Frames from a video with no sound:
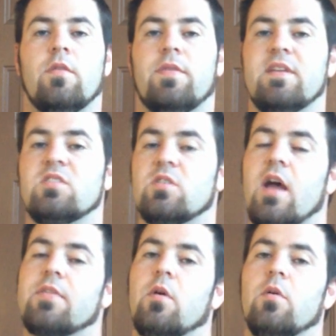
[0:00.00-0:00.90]
These are
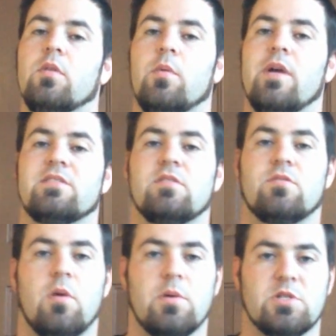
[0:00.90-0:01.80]
not the only ways to
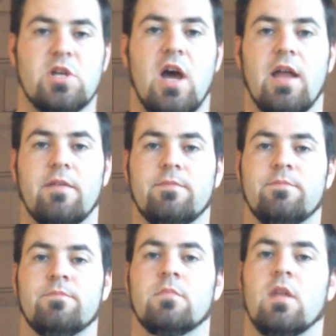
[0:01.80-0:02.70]
throw a shot.
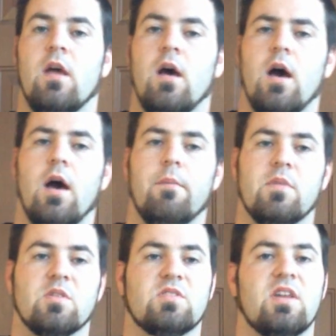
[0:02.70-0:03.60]

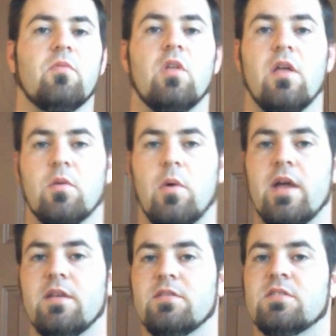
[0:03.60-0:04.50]
There's several other
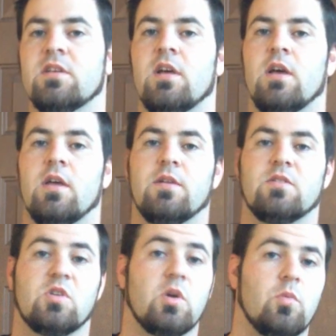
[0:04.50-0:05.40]
ways.
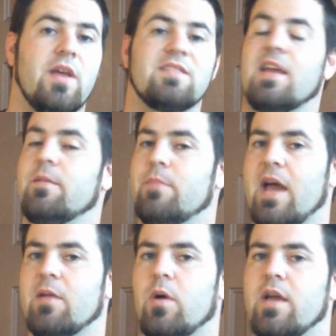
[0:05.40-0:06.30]
There's good ways and
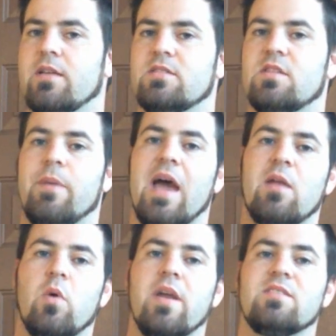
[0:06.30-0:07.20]
bad ways. The
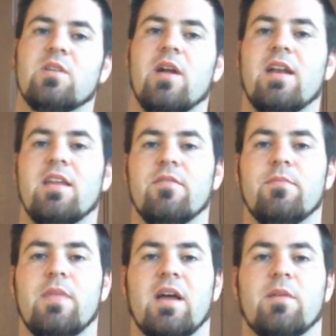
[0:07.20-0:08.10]
bad ways are any of
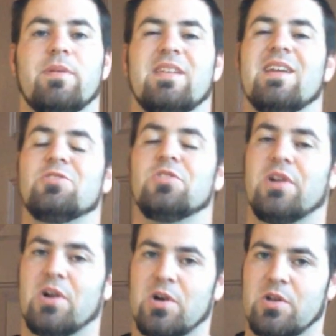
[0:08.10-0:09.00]
them that could potentially
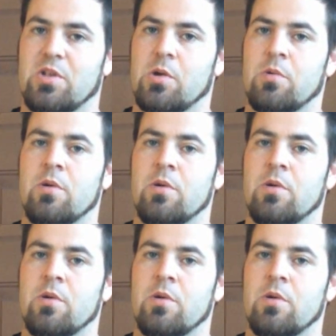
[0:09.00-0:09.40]
hurt you.